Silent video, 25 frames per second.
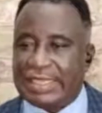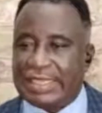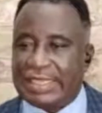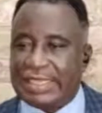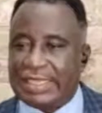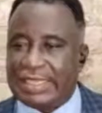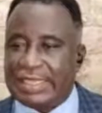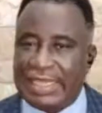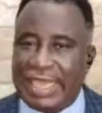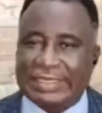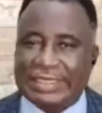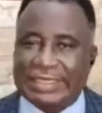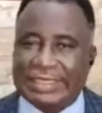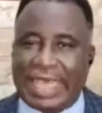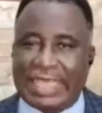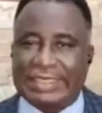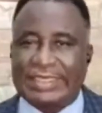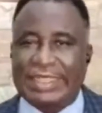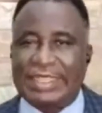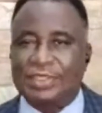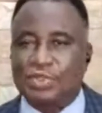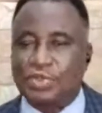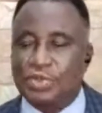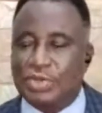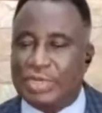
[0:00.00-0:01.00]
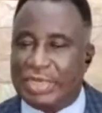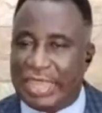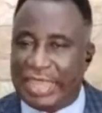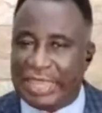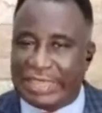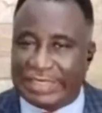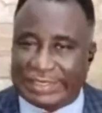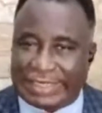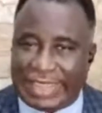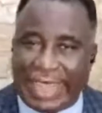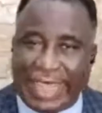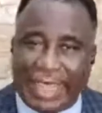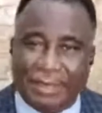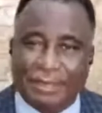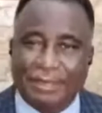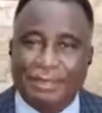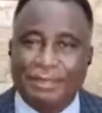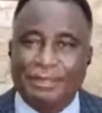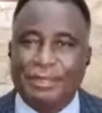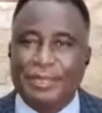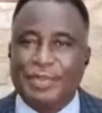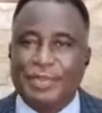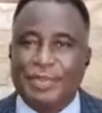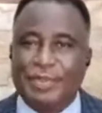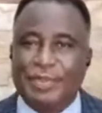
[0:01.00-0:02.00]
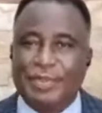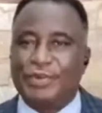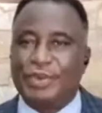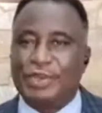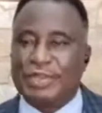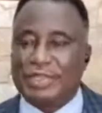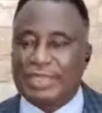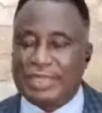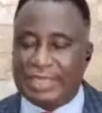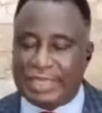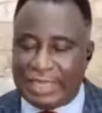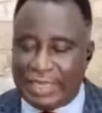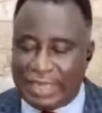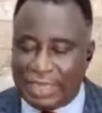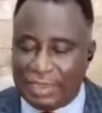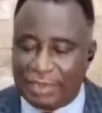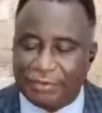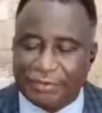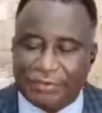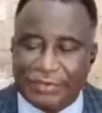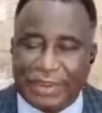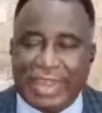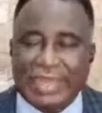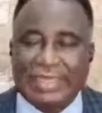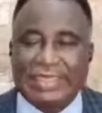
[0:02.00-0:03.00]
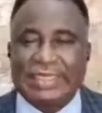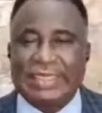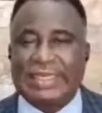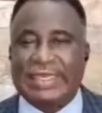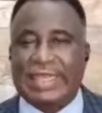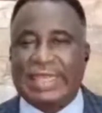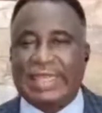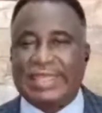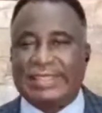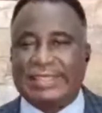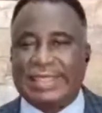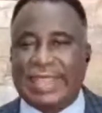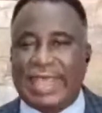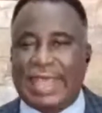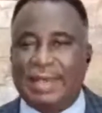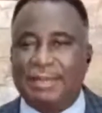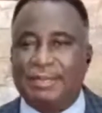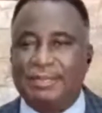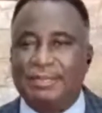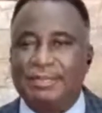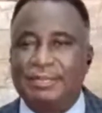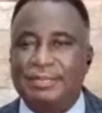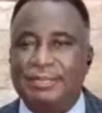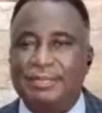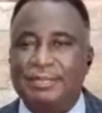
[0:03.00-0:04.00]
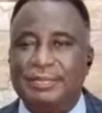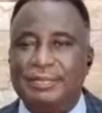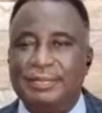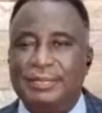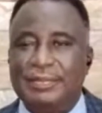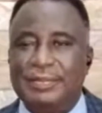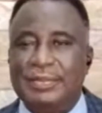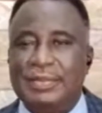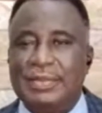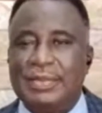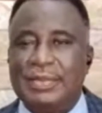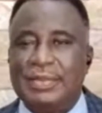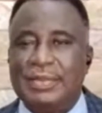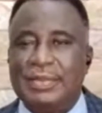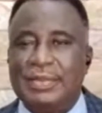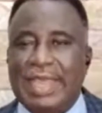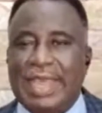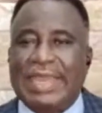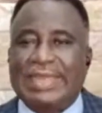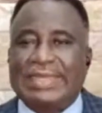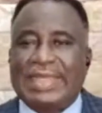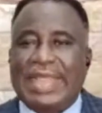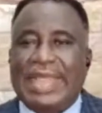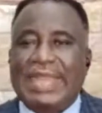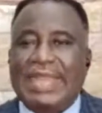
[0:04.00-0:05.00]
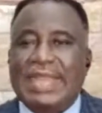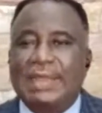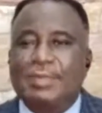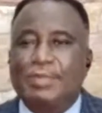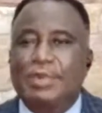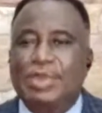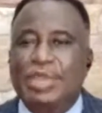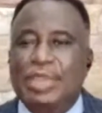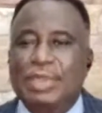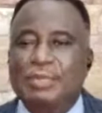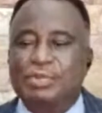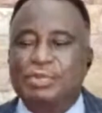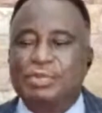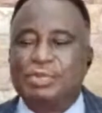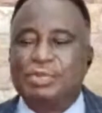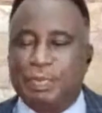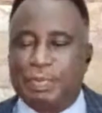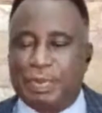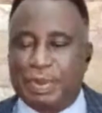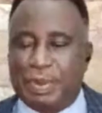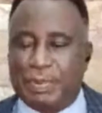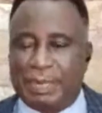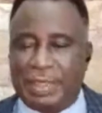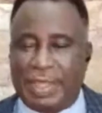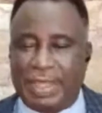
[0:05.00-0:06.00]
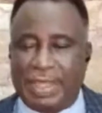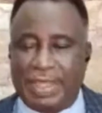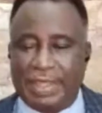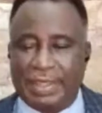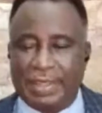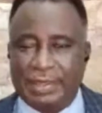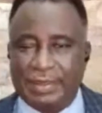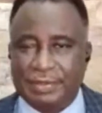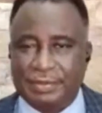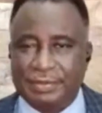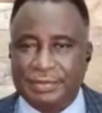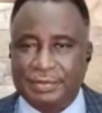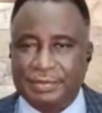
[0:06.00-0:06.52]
he has access to the exam before the day of writing the exam. And that enabled him to prepare.